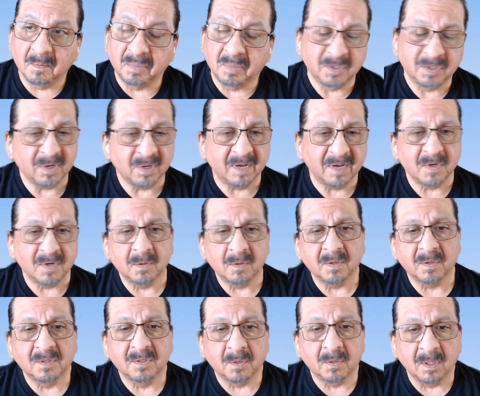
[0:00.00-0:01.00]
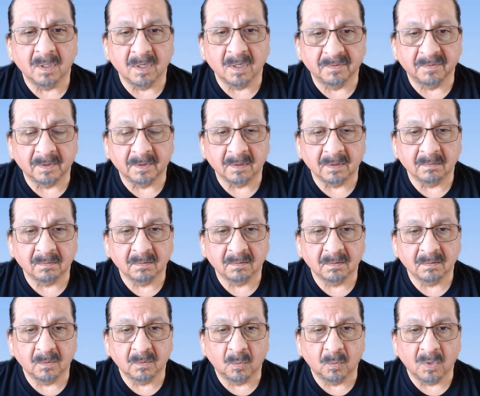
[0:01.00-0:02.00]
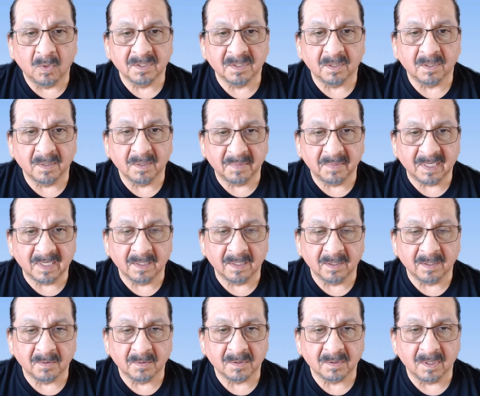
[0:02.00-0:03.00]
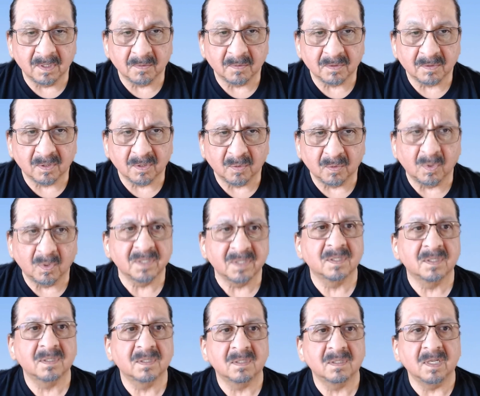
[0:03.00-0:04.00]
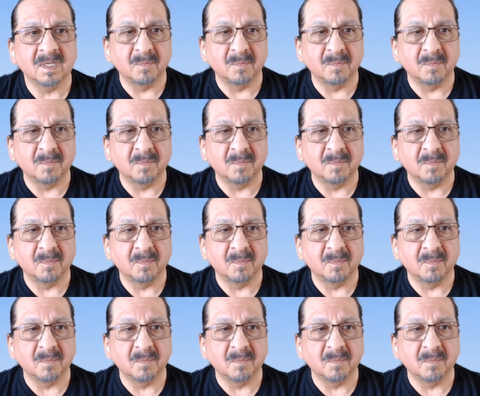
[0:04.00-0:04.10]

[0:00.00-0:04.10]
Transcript: But you have no control over what's going to be in those notes or what's